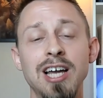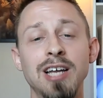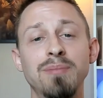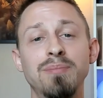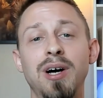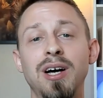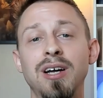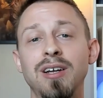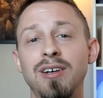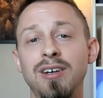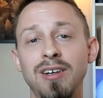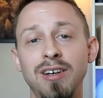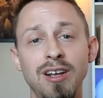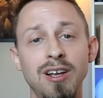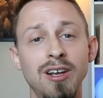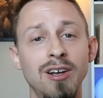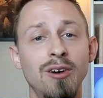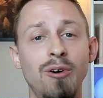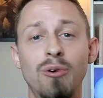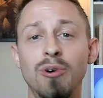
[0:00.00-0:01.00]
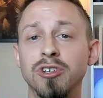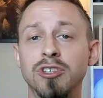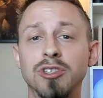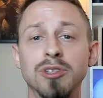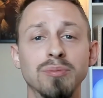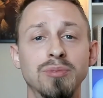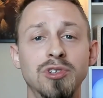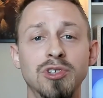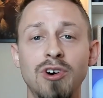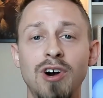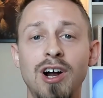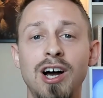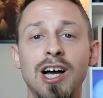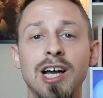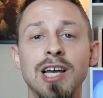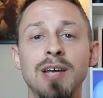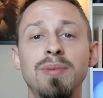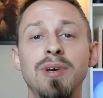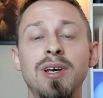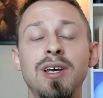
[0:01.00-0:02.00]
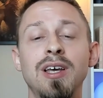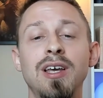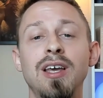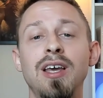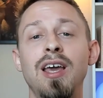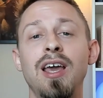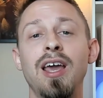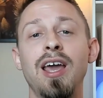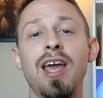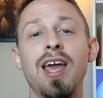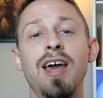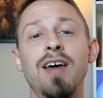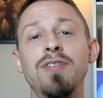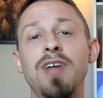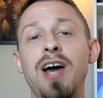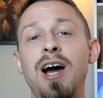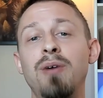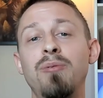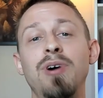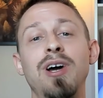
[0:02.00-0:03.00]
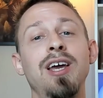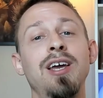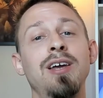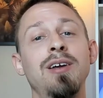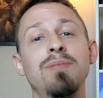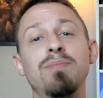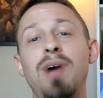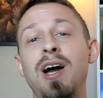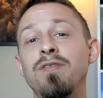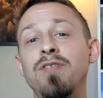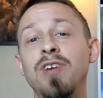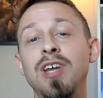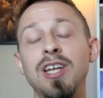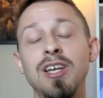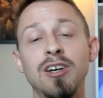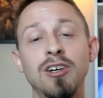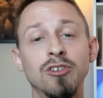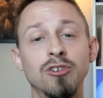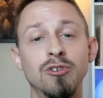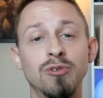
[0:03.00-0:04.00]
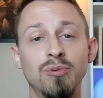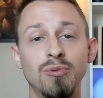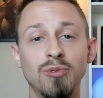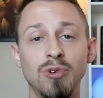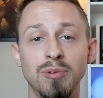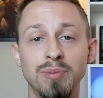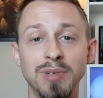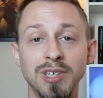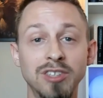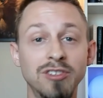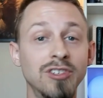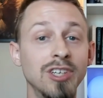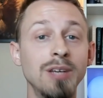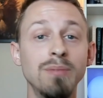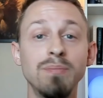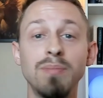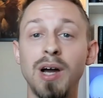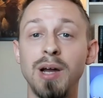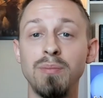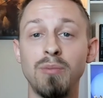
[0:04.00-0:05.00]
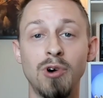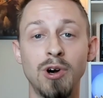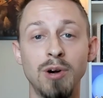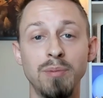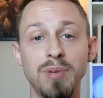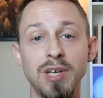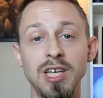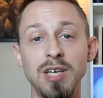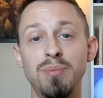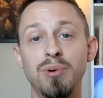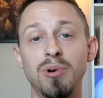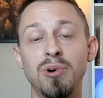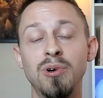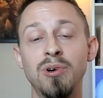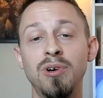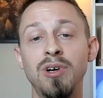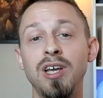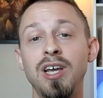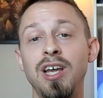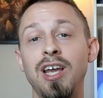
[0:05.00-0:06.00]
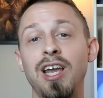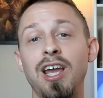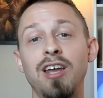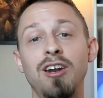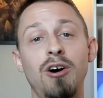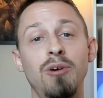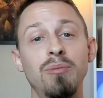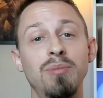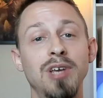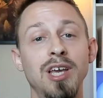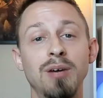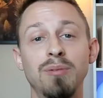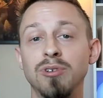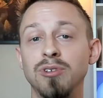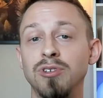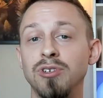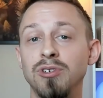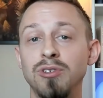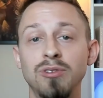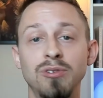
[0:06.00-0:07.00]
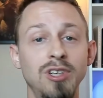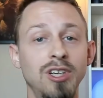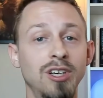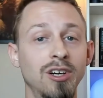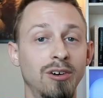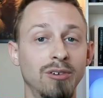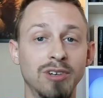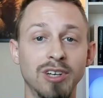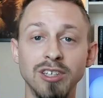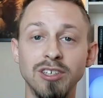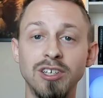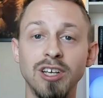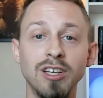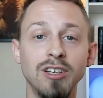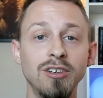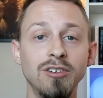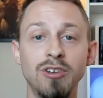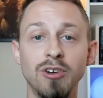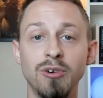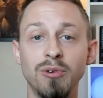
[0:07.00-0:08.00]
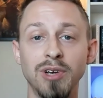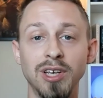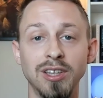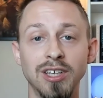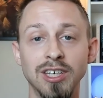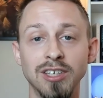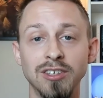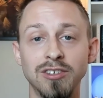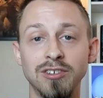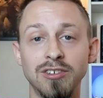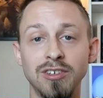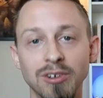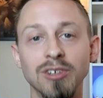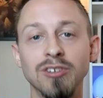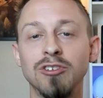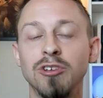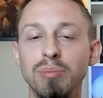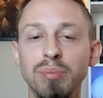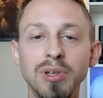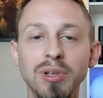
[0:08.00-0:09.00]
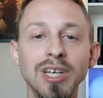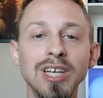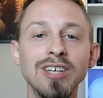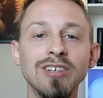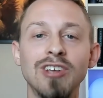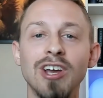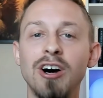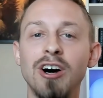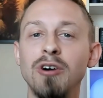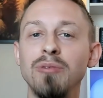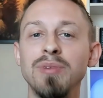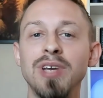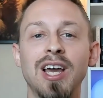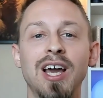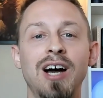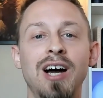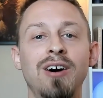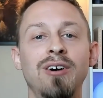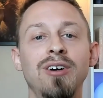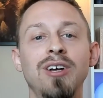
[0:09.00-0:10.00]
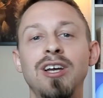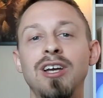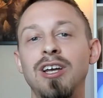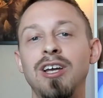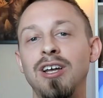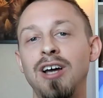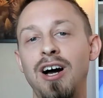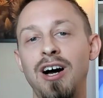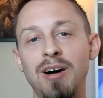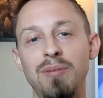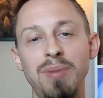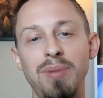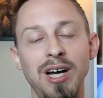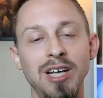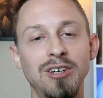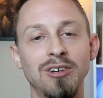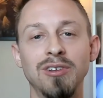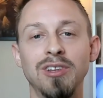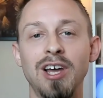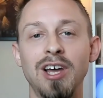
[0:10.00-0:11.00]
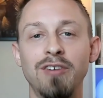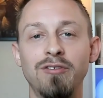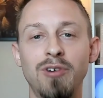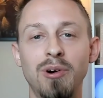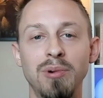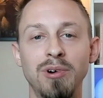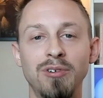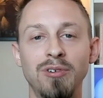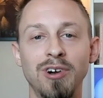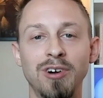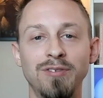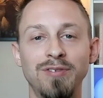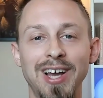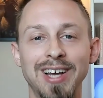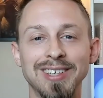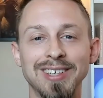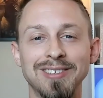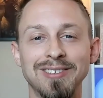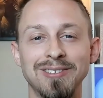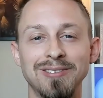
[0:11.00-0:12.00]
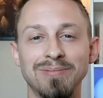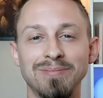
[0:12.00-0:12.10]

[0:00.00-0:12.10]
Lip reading: button or subscribe. And that way my videos will be seen by more people and I'll be able to, continue doing this. So please help me out by doing that for me real fast.